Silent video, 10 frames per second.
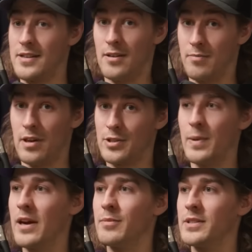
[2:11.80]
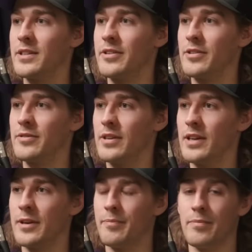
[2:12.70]
is a much better material.
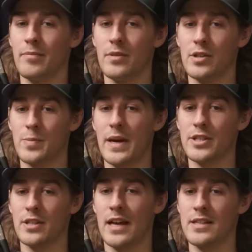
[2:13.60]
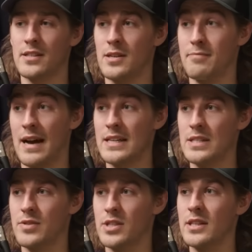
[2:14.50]
The Specialized has a
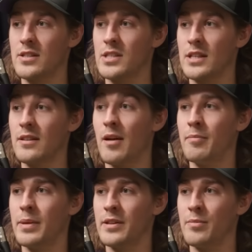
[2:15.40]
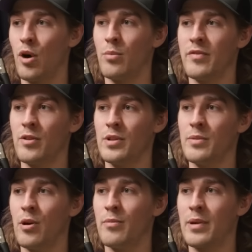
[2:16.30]
massive CNC lump in the bottom of it, where the
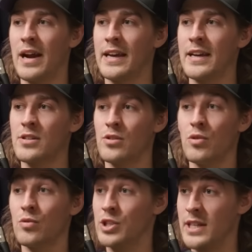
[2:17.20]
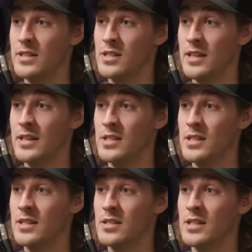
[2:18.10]
bottom bracket is. The whole chain stays
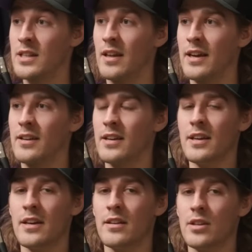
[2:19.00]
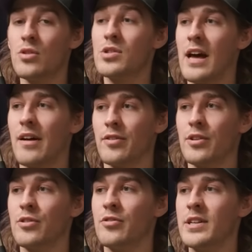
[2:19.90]
CNC. Like, they use that for a
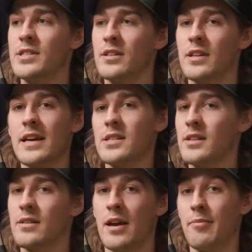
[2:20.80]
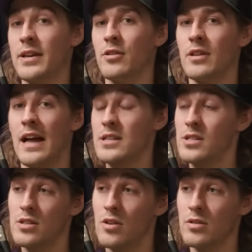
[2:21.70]
good reason. Yes, it might not last
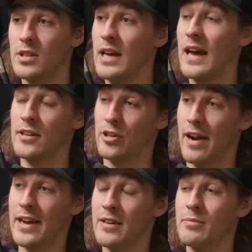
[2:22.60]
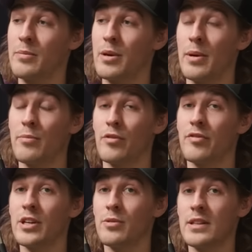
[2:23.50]
as long. You can crack it maybe a bit more
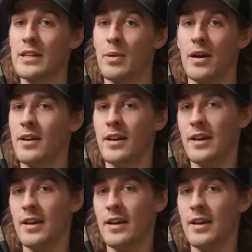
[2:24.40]
frequently, but